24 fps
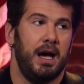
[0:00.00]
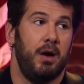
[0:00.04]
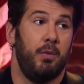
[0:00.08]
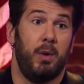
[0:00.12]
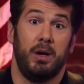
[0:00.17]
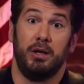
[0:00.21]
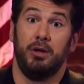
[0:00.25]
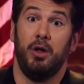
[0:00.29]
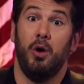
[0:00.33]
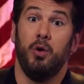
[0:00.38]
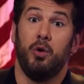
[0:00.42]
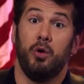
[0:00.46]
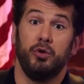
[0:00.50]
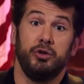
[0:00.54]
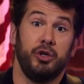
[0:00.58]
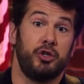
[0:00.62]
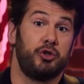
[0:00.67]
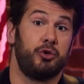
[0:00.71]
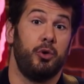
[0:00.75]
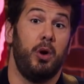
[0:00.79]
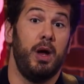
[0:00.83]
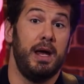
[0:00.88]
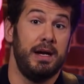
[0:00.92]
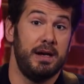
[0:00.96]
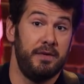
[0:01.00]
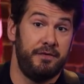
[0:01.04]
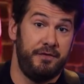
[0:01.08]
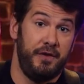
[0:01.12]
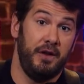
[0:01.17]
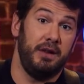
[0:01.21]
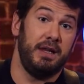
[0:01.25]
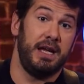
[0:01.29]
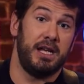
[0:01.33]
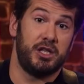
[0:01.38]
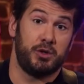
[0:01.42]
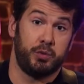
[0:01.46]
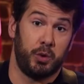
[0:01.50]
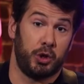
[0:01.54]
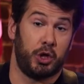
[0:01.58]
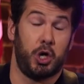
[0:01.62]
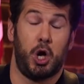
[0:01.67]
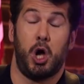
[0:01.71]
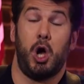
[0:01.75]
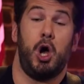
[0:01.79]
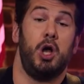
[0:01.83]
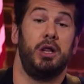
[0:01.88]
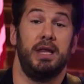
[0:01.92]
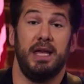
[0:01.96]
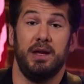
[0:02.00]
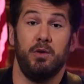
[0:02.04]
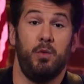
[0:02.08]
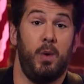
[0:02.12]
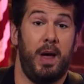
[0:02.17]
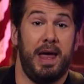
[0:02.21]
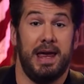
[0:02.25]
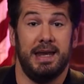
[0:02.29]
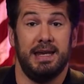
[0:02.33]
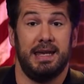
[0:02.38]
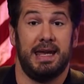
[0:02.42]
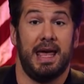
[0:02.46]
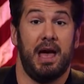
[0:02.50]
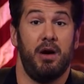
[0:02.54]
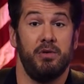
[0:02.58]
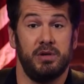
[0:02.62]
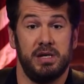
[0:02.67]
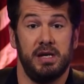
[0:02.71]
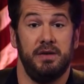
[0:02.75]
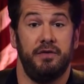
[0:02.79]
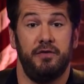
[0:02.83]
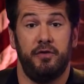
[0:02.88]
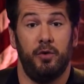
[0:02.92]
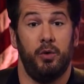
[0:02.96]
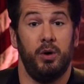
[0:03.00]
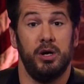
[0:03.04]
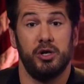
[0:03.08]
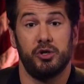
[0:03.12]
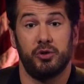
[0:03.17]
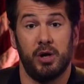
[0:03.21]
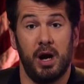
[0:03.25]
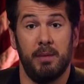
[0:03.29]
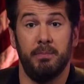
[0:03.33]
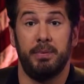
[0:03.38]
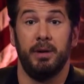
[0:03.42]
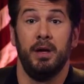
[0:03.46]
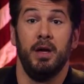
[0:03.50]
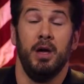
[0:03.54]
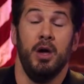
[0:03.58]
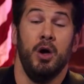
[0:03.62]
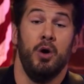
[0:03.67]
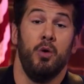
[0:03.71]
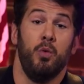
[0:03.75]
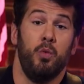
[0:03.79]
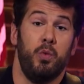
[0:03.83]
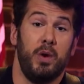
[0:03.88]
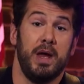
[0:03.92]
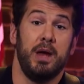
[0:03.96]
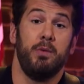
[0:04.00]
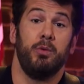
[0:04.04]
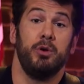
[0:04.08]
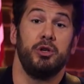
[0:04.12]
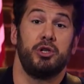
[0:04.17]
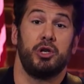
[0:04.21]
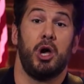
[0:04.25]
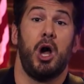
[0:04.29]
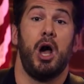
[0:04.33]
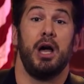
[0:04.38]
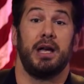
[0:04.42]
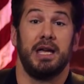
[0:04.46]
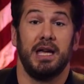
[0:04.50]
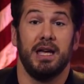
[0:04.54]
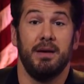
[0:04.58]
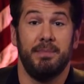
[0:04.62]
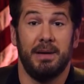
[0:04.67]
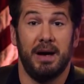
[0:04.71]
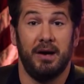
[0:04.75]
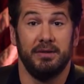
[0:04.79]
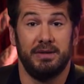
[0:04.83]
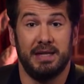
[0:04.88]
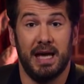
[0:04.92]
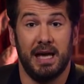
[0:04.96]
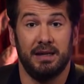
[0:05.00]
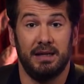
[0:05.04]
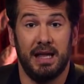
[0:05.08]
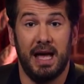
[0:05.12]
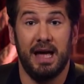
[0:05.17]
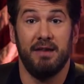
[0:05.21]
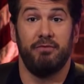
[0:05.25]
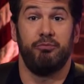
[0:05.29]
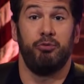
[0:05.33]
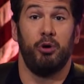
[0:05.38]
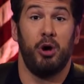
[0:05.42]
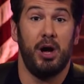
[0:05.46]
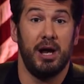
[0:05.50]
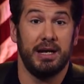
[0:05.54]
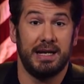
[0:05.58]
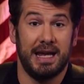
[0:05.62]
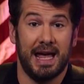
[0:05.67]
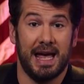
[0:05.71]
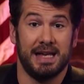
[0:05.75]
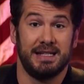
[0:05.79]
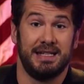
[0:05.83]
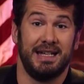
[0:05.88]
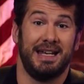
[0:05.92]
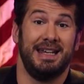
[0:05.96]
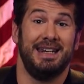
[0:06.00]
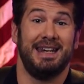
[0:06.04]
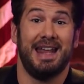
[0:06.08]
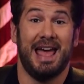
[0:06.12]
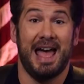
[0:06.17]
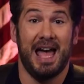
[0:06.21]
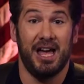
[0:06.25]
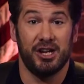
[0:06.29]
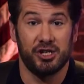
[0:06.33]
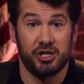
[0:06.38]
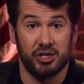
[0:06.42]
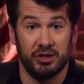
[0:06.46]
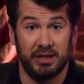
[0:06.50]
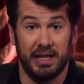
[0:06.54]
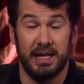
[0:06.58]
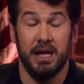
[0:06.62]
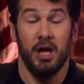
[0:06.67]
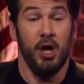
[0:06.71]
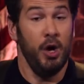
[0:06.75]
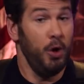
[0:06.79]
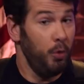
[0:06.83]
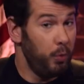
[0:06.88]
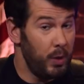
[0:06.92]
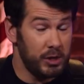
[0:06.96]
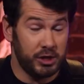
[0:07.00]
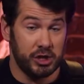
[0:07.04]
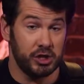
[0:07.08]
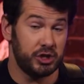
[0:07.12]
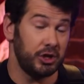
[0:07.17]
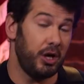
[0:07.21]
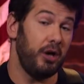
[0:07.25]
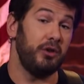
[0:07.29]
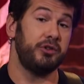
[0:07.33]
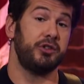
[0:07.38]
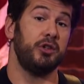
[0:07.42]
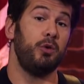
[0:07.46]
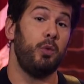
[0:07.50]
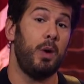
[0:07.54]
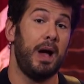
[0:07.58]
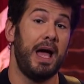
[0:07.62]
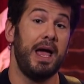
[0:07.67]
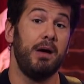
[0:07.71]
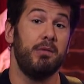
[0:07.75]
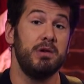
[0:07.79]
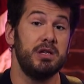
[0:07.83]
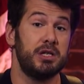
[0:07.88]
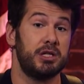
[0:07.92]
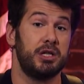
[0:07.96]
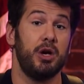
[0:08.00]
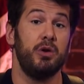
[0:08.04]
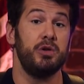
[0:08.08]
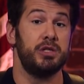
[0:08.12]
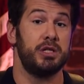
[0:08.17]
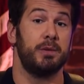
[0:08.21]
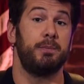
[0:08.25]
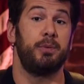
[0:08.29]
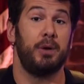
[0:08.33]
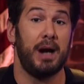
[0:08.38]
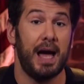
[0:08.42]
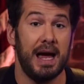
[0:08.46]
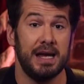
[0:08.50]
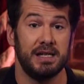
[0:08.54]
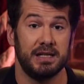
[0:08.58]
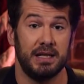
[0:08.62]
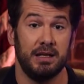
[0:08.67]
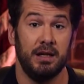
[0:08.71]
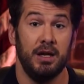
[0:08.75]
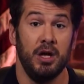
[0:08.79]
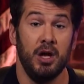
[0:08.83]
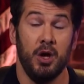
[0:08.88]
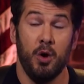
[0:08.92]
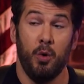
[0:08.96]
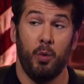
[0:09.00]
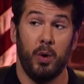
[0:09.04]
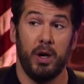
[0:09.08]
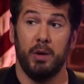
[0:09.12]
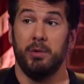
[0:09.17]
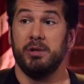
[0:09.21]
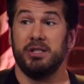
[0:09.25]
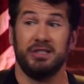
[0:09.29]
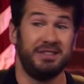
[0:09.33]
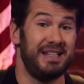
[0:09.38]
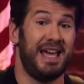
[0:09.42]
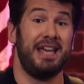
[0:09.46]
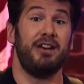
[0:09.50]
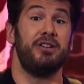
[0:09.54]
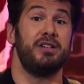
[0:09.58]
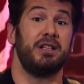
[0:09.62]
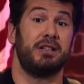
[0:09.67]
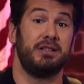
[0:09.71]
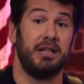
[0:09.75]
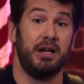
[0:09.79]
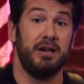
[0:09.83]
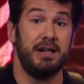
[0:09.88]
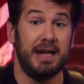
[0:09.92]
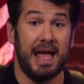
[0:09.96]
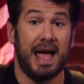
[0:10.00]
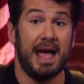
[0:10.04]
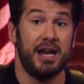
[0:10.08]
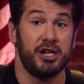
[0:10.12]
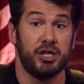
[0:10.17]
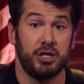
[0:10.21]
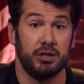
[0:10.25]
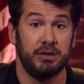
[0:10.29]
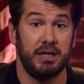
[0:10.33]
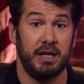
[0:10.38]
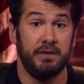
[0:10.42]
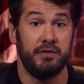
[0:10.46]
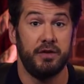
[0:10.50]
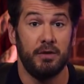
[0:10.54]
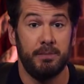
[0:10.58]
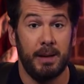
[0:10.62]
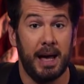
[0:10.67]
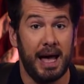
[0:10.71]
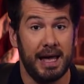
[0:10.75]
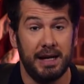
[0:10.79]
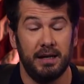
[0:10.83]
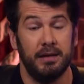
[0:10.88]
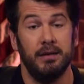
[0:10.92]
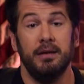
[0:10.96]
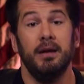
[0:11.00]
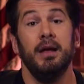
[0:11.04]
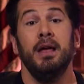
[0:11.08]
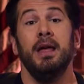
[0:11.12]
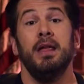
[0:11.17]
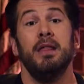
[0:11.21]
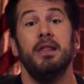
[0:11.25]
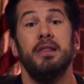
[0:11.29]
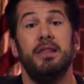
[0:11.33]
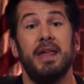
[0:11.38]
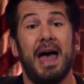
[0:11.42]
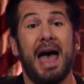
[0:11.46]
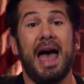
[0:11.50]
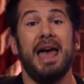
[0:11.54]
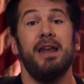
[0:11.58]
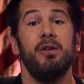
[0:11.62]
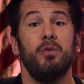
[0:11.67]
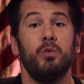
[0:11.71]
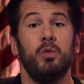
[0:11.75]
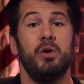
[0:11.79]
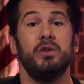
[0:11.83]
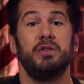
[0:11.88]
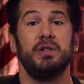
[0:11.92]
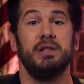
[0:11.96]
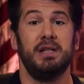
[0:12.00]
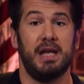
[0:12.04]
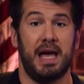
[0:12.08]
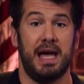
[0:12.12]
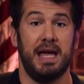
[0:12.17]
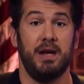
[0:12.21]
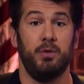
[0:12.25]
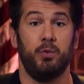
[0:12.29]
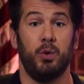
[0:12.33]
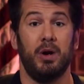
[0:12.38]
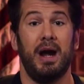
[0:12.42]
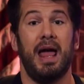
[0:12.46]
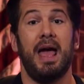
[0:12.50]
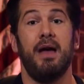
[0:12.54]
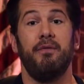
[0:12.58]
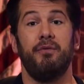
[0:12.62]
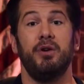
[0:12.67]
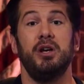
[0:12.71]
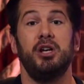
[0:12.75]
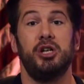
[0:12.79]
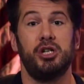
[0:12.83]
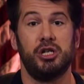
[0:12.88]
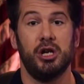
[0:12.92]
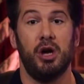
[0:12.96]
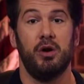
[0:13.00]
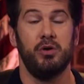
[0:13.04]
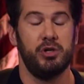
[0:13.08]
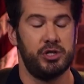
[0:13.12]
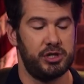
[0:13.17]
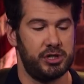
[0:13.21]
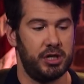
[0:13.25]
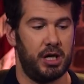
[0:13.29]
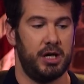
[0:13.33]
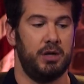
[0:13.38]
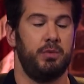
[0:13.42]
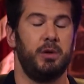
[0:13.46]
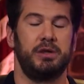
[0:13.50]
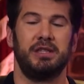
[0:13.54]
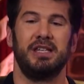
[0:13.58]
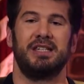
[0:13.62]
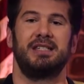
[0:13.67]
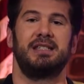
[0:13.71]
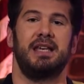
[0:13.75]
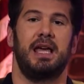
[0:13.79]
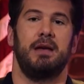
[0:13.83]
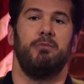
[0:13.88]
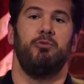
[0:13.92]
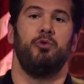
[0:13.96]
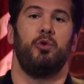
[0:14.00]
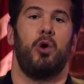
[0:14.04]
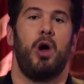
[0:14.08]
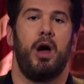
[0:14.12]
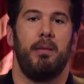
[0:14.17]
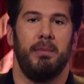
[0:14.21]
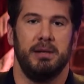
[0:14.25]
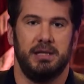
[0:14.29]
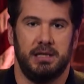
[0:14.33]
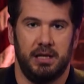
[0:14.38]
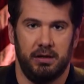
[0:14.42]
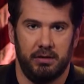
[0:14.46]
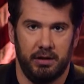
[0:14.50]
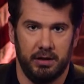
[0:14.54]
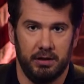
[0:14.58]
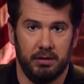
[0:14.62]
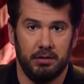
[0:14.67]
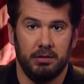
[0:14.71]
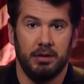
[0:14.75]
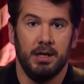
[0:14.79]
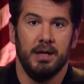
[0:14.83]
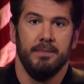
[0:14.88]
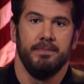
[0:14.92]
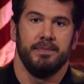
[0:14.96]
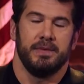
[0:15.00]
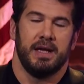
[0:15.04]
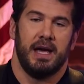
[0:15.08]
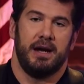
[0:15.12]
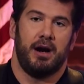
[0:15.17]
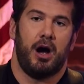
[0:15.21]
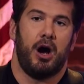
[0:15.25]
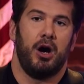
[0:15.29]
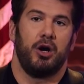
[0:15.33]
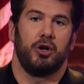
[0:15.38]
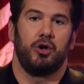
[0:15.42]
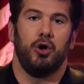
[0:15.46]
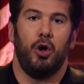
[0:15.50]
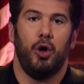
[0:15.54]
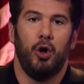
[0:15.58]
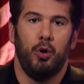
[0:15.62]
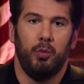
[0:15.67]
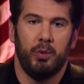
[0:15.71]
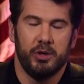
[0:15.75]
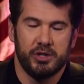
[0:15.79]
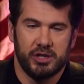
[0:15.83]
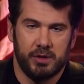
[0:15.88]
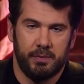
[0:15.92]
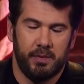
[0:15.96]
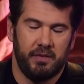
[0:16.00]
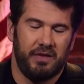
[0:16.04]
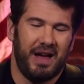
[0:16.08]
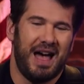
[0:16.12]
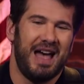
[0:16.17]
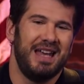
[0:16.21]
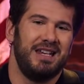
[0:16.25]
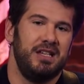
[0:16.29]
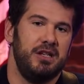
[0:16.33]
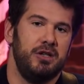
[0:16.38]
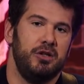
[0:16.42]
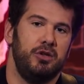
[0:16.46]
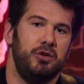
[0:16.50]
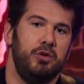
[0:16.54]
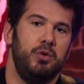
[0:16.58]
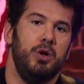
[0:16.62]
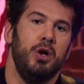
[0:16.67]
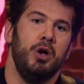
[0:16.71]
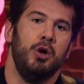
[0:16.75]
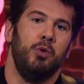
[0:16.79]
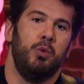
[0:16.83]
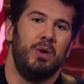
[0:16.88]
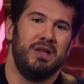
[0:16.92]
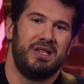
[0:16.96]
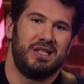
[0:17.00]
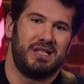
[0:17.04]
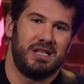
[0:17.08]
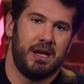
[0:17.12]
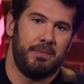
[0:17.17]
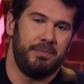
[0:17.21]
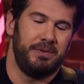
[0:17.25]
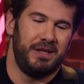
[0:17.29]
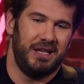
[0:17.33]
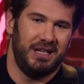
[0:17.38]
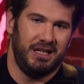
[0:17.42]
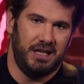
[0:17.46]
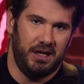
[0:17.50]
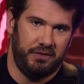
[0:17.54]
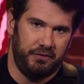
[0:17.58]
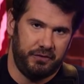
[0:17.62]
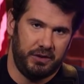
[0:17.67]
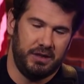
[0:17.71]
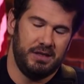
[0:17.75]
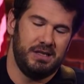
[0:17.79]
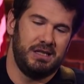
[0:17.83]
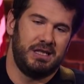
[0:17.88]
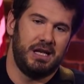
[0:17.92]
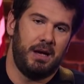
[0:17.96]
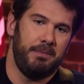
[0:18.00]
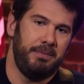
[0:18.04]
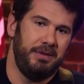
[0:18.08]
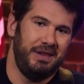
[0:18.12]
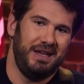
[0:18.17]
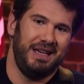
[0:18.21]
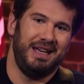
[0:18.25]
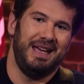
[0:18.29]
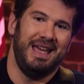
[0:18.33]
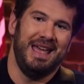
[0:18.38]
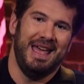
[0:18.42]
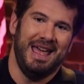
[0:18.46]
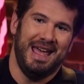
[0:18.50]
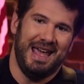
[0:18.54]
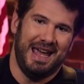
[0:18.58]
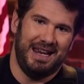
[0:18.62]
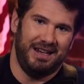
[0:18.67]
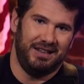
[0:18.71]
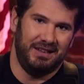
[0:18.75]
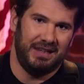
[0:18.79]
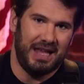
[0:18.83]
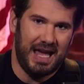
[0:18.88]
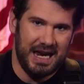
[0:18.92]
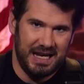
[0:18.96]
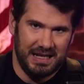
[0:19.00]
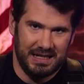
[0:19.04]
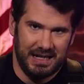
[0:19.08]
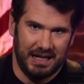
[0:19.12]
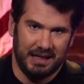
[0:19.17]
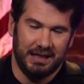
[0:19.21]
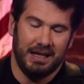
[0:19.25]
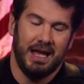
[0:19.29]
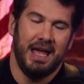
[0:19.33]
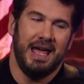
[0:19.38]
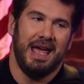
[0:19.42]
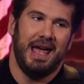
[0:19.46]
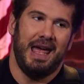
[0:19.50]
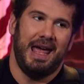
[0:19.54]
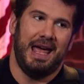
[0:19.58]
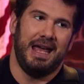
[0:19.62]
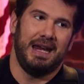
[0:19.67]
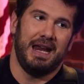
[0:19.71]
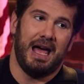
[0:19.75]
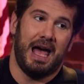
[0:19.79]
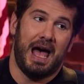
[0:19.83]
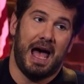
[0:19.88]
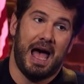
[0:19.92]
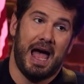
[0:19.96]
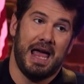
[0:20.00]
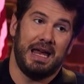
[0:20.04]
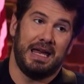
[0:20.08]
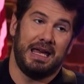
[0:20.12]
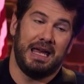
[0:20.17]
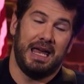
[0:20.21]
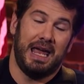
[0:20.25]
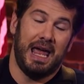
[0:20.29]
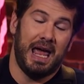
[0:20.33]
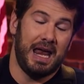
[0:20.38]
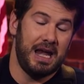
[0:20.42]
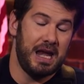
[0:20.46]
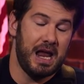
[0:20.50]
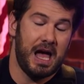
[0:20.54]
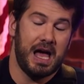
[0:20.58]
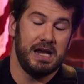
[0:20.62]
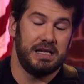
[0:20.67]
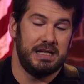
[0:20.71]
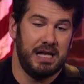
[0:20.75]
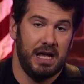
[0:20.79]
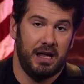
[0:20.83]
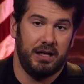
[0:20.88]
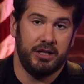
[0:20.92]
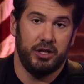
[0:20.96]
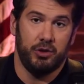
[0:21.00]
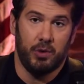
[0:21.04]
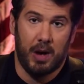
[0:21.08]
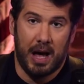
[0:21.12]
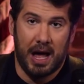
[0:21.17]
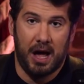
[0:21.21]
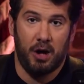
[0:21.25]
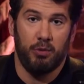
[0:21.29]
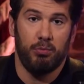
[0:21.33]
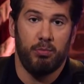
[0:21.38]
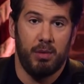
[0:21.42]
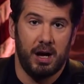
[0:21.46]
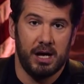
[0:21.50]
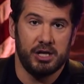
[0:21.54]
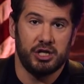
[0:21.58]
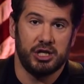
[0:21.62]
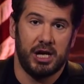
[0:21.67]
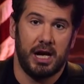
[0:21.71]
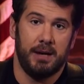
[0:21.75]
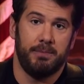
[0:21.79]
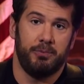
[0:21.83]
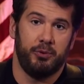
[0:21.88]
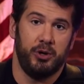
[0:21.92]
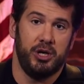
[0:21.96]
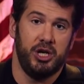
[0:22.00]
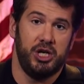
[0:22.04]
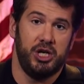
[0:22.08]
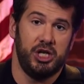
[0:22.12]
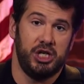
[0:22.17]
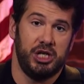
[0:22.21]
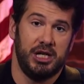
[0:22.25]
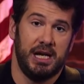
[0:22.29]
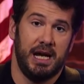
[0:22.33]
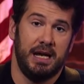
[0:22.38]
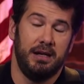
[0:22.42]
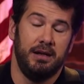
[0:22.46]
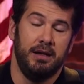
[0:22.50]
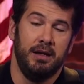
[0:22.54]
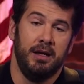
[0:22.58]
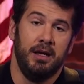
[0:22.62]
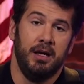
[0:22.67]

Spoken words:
When local Detroit affiliates were calling Wayne County for Trump, we were talking about that live, broadcasting it nationally, which is also why it was so surprising when it was later declared nationally for Biden. That was a night where every show started with the same raw material. And our goal was to provide you with something different, something enlightening. And I cannot tell you how much I appreciate